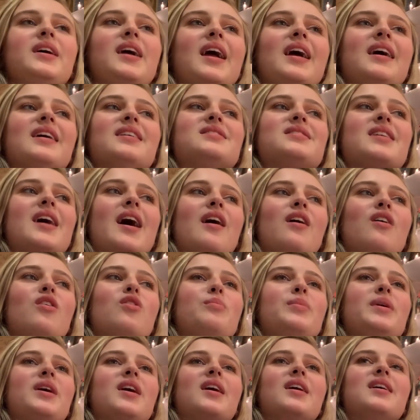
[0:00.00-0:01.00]
can't tell
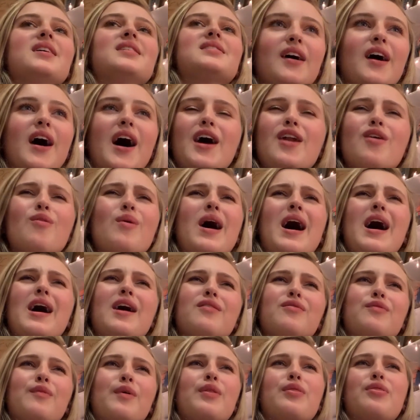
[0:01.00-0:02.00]
because I don't
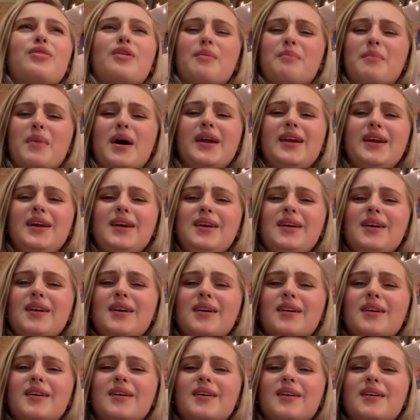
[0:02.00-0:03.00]
have the
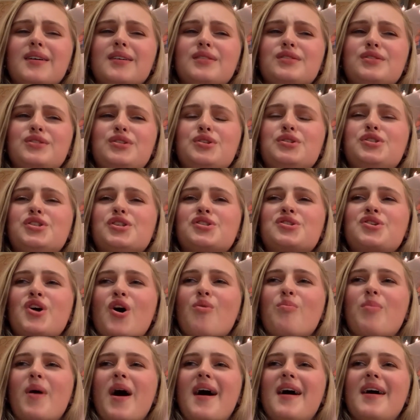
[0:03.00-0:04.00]
money to just
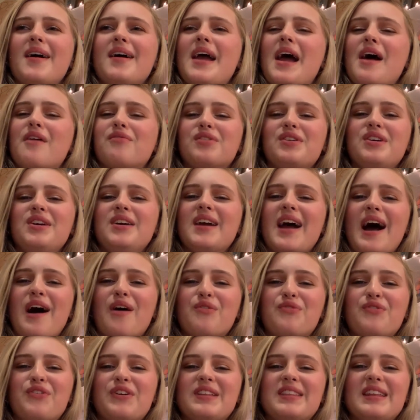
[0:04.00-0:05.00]
go buy every
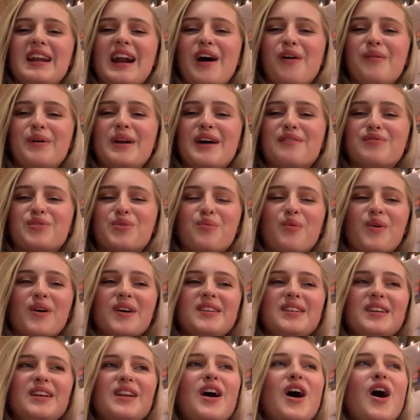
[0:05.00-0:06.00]
outfit that I would ever
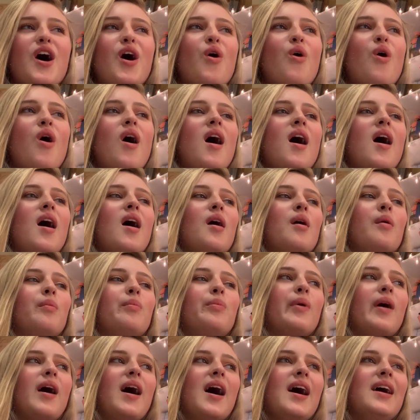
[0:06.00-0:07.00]
want, you know,
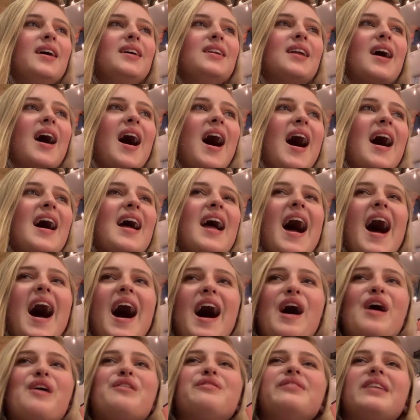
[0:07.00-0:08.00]
but I
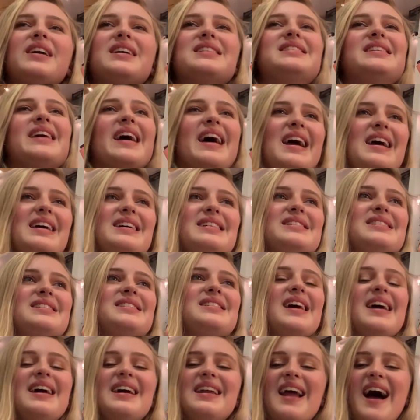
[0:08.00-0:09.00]
have a
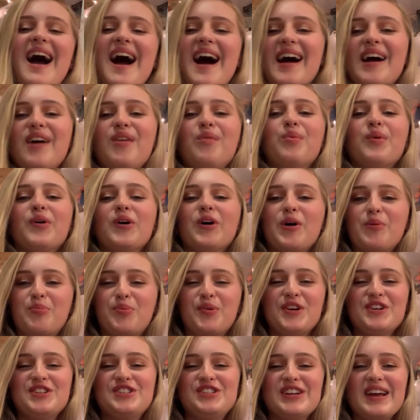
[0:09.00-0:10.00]
taste and I will
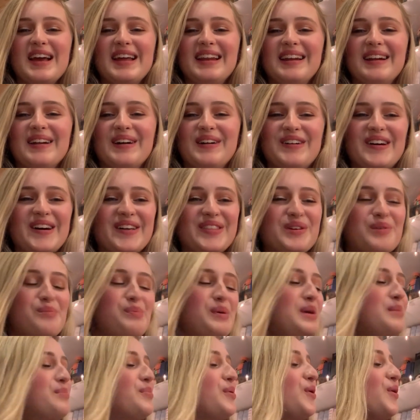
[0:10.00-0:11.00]
appreciate it on other
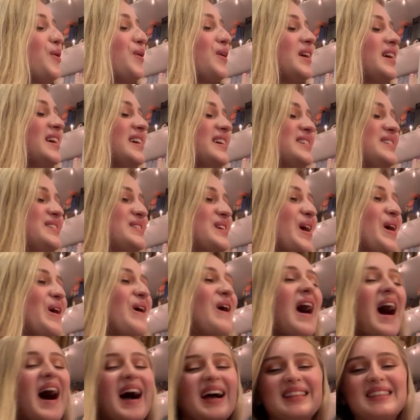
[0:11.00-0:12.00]
people.
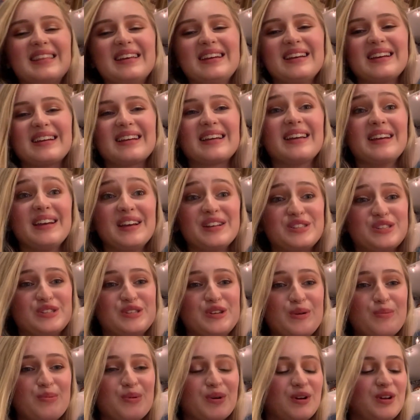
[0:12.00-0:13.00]
So I think it's
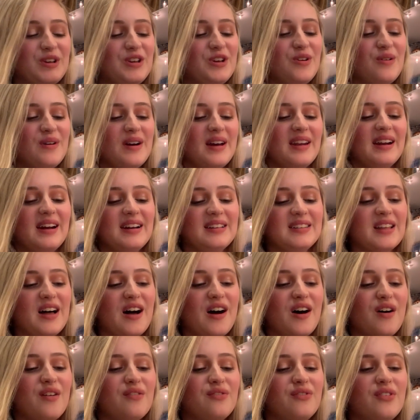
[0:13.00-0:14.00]
super cute, and I
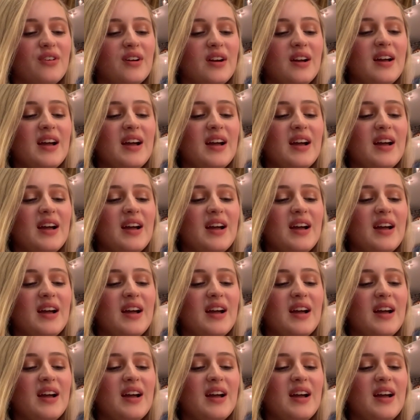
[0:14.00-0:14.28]
love